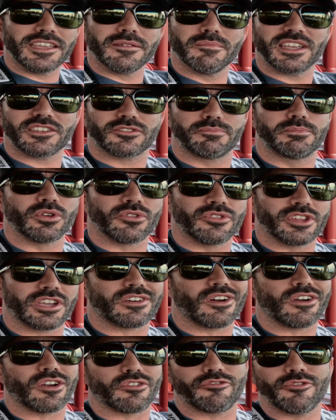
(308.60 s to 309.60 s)
it makes building a
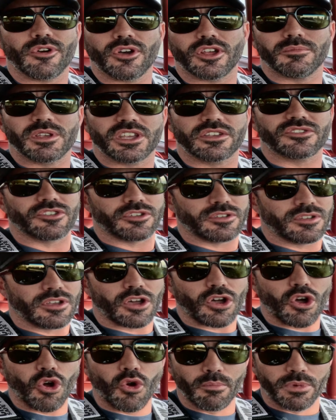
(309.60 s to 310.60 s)
car fun, because a
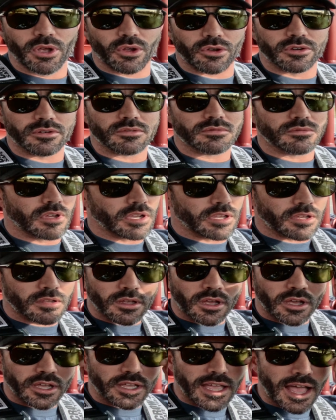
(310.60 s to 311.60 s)
home builder,
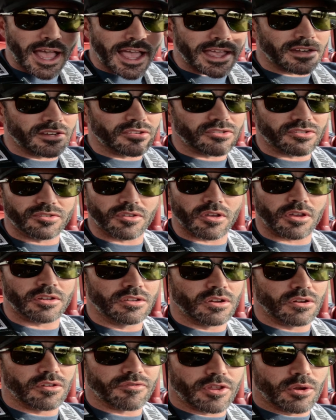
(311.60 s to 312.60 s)
a guy and his son,
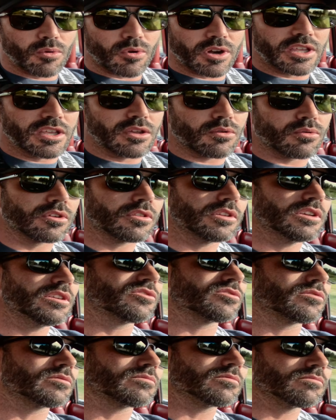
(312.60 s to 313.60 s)
you know, if they want to get one of
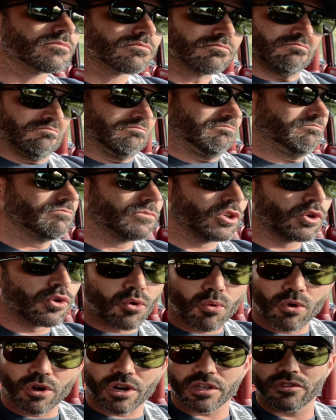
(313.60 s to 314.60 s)
these and go to
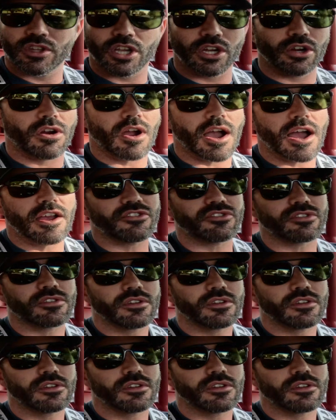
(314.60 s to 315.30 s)
work in the garage,